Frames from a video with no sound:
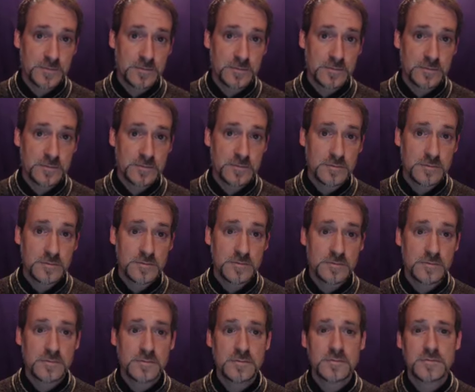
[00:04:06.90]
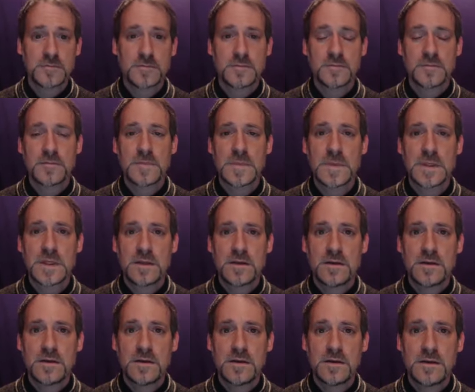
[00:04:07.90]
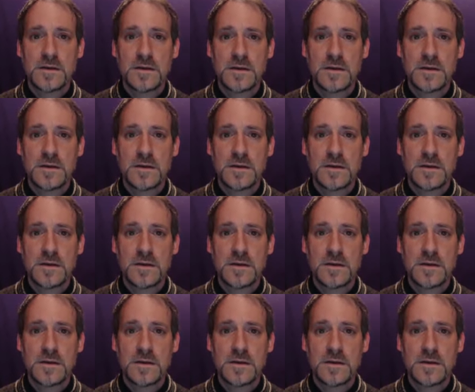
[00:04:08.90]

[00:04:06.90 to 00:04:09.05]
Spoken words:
(no one is talking)